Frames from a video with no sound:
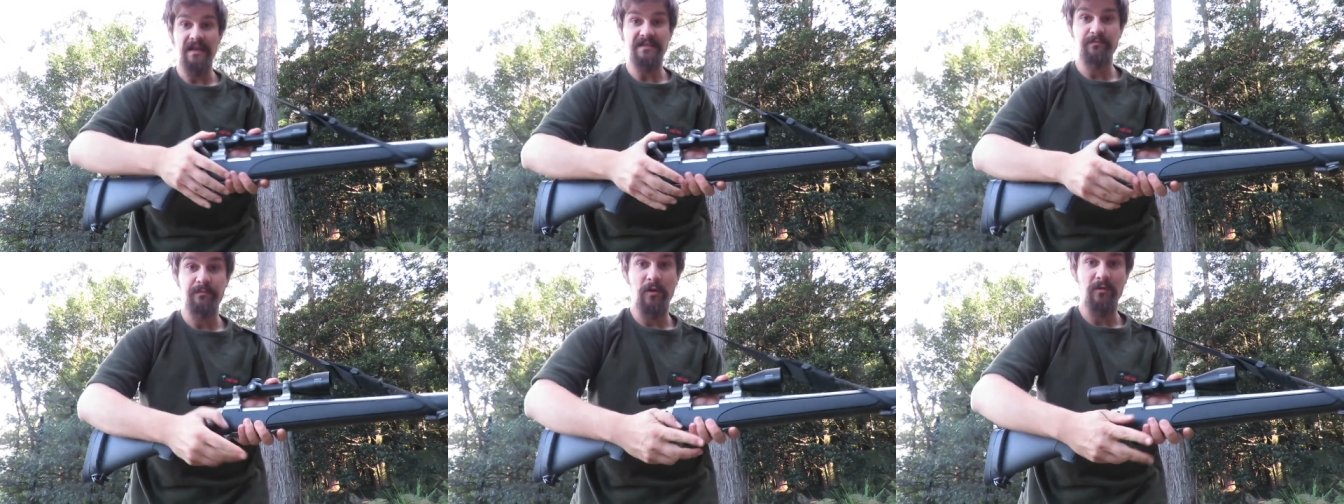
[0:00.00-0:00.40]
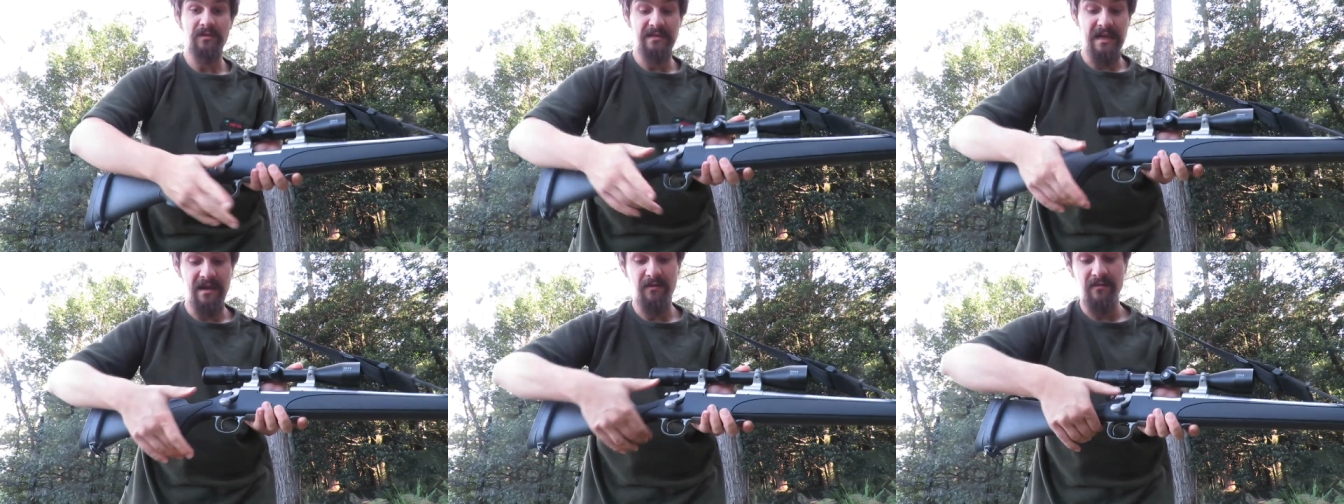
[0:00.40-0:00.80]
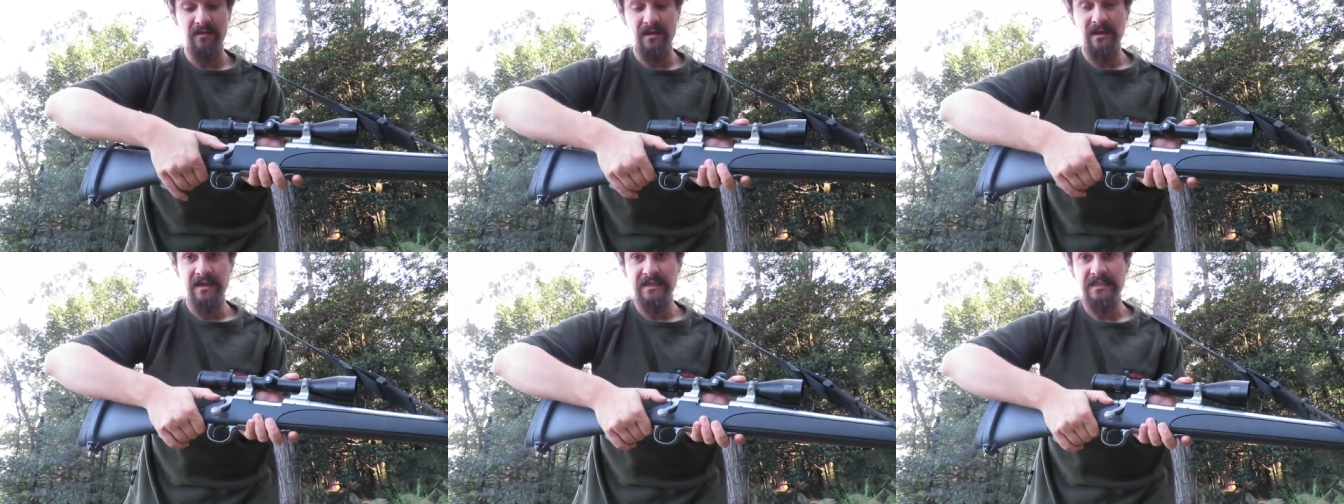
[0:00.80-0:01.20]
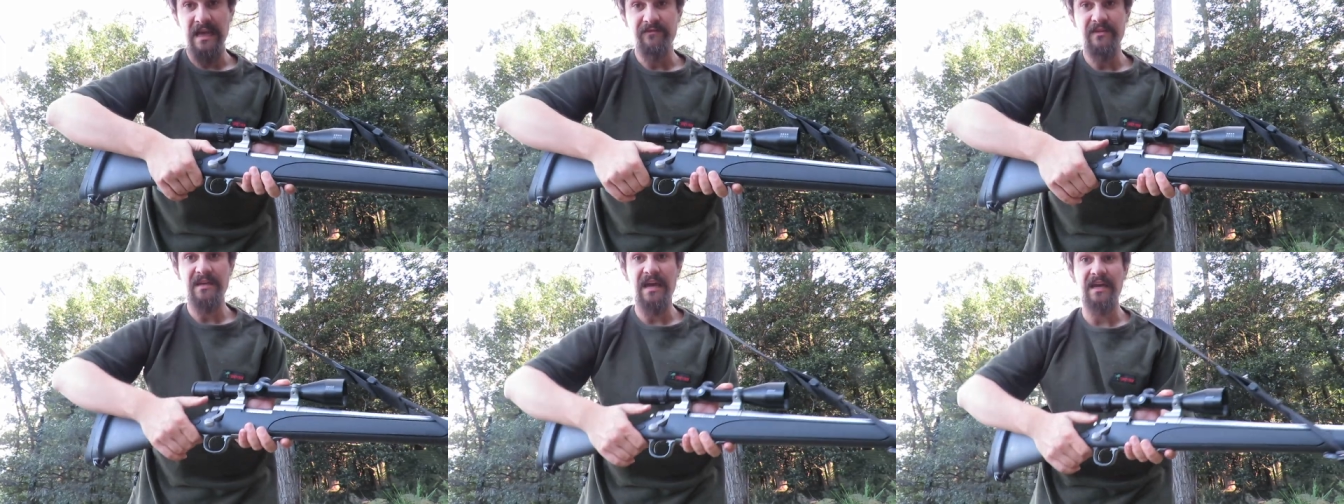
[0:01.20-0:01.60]
that's bolt down,
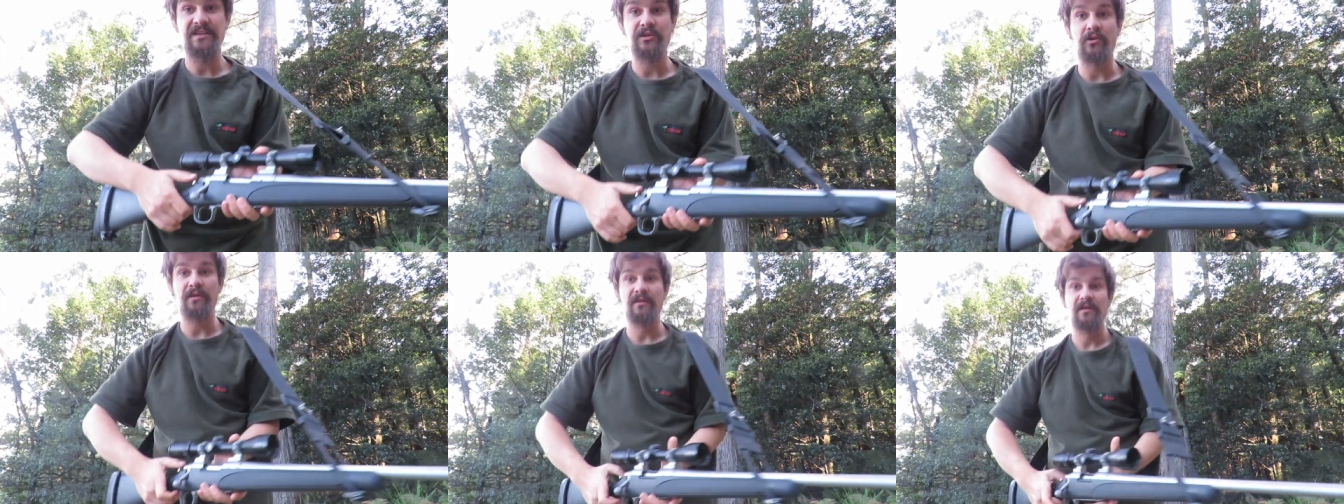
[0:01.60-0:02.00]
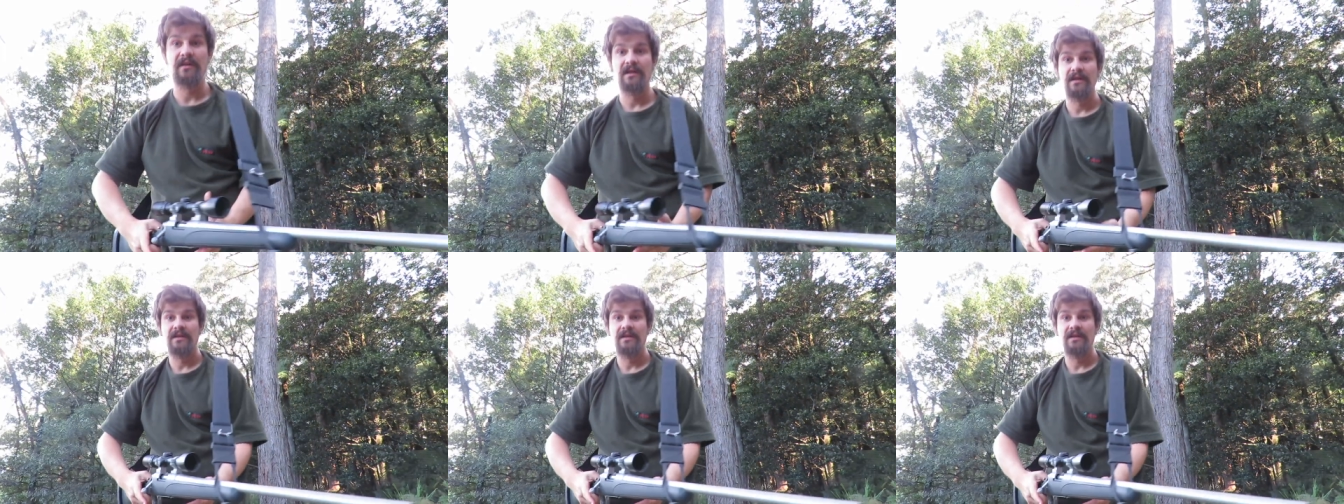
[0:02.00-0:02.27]
safety catch on,